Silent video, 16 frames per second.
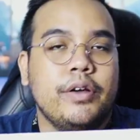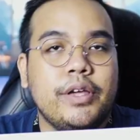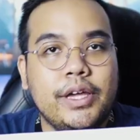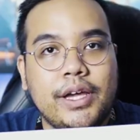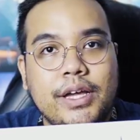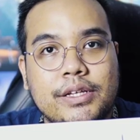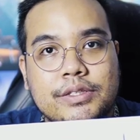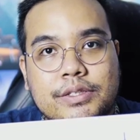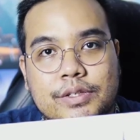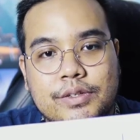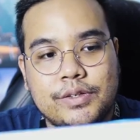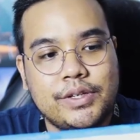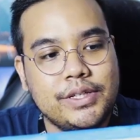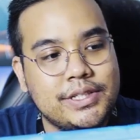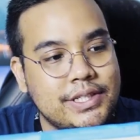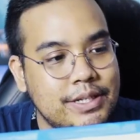Okay guys, so
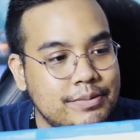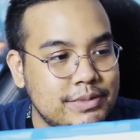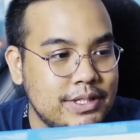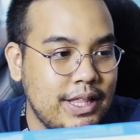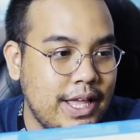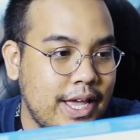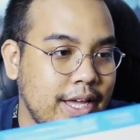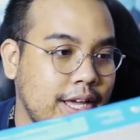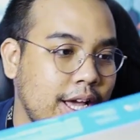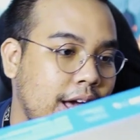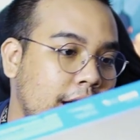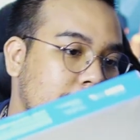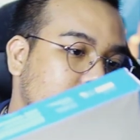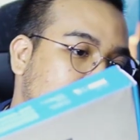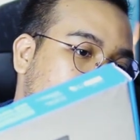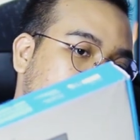it seems like
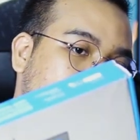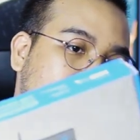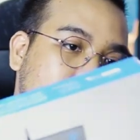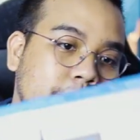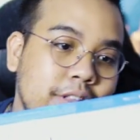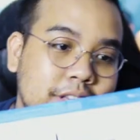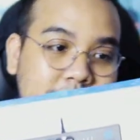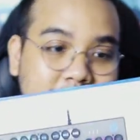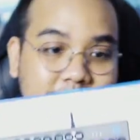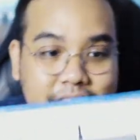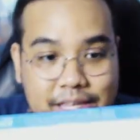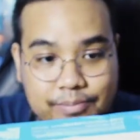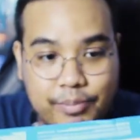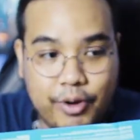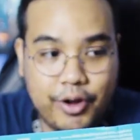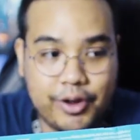I have another
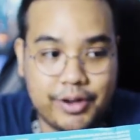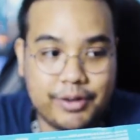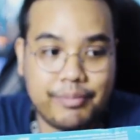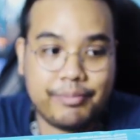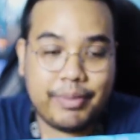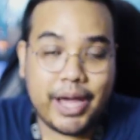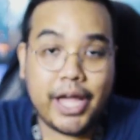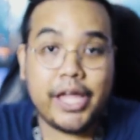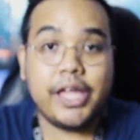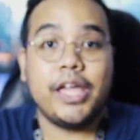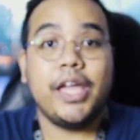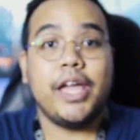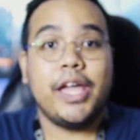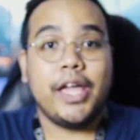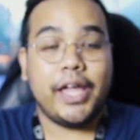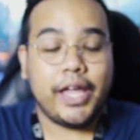keyboard by
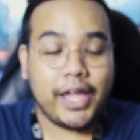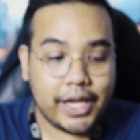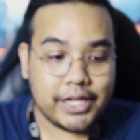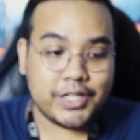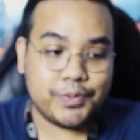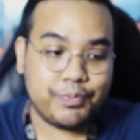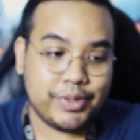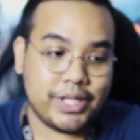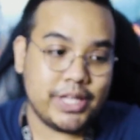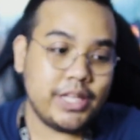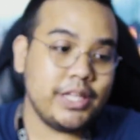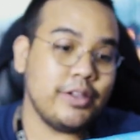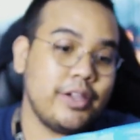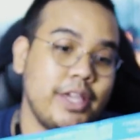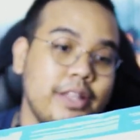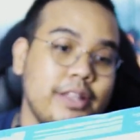
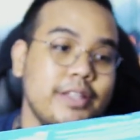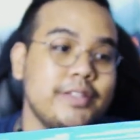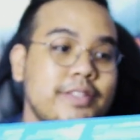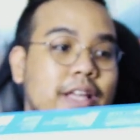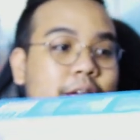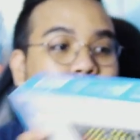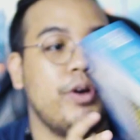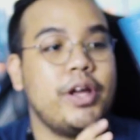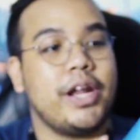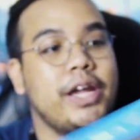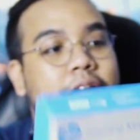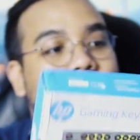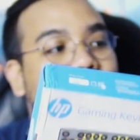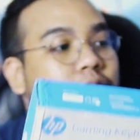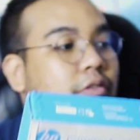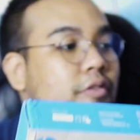HP. Okay, this time what I
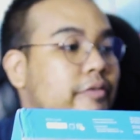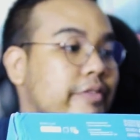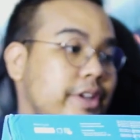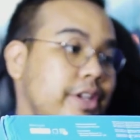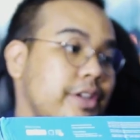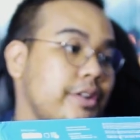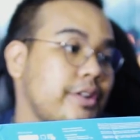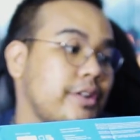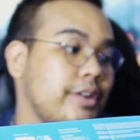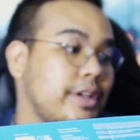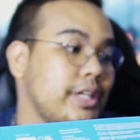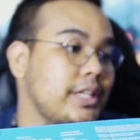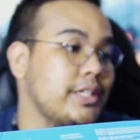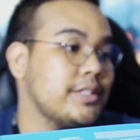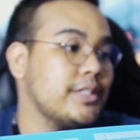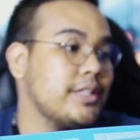have over here
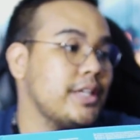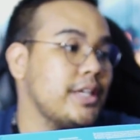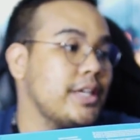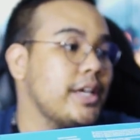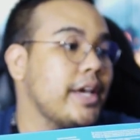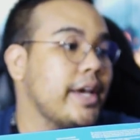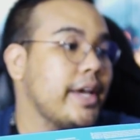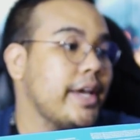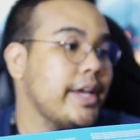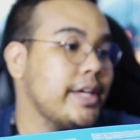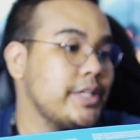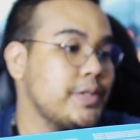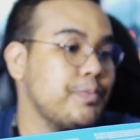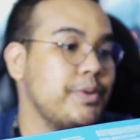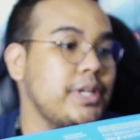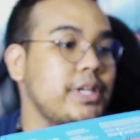is the
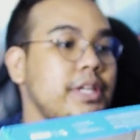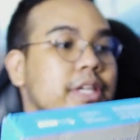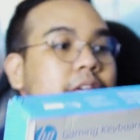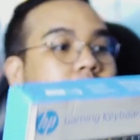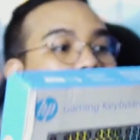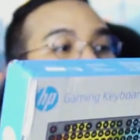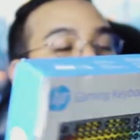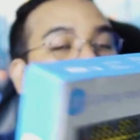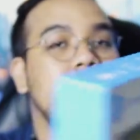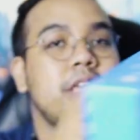HP gaming